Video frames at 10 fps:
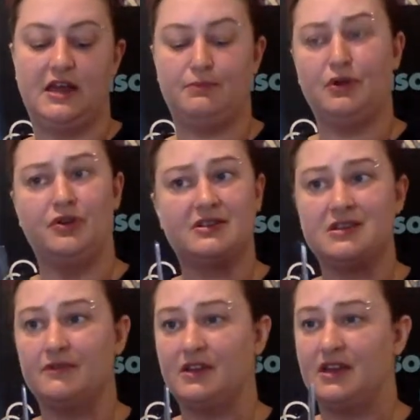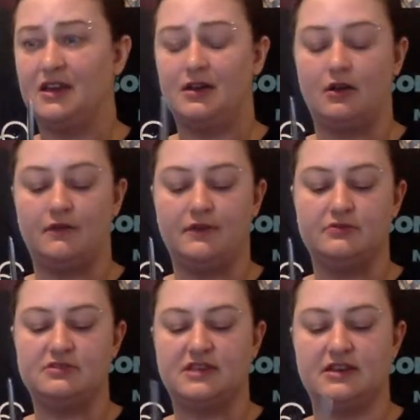and productivity and all of
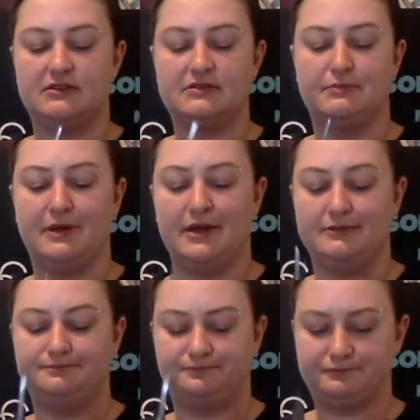those things, but